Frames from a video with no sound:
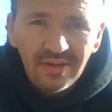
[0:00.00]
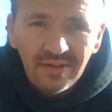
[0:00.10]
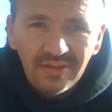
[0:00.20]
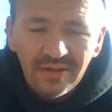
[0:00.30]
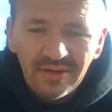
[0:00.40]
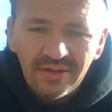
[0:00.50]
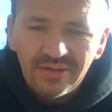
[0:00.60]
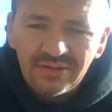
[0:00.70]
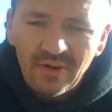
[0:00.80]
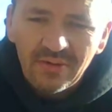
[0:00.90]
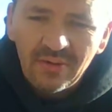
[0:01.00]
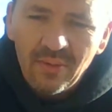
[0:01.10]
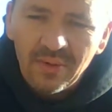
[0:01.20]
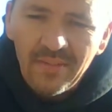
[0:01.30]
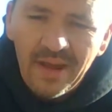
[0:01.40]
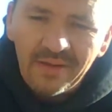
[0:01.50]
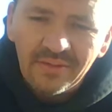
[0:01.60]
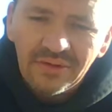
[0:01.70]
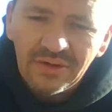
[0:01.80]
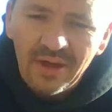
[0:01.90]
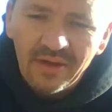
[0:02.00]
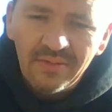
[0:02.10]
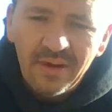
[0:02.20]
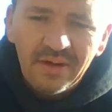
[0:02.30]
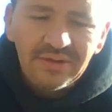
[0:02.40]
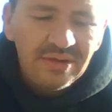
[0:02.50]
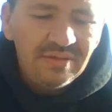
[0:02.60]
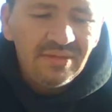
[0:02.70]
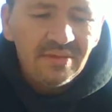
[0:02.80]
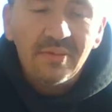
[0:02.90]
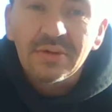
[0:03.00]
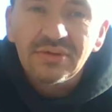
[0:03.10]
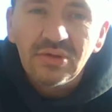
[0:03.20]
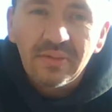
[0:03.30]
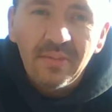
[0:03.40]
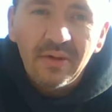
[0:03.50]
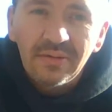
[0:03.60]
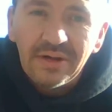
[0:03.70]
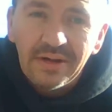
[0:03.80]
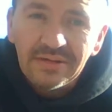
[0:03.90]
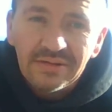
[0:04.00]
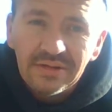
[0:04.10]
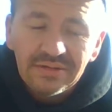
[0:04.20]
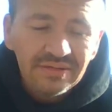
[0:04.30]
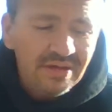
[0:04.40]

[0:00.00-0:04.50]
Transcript: the starting quarterback on the Chicago Bears team that won a Super Bowl in eighty-six,